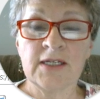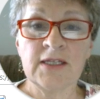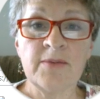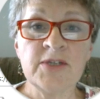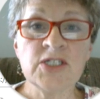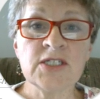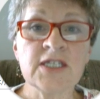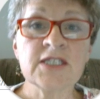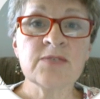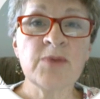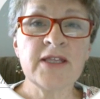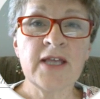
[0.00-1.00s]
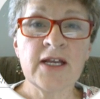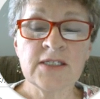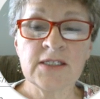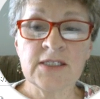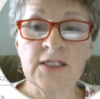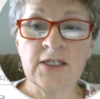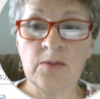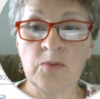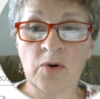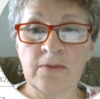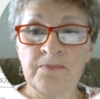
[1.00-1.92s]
Let me just explain that just a little more.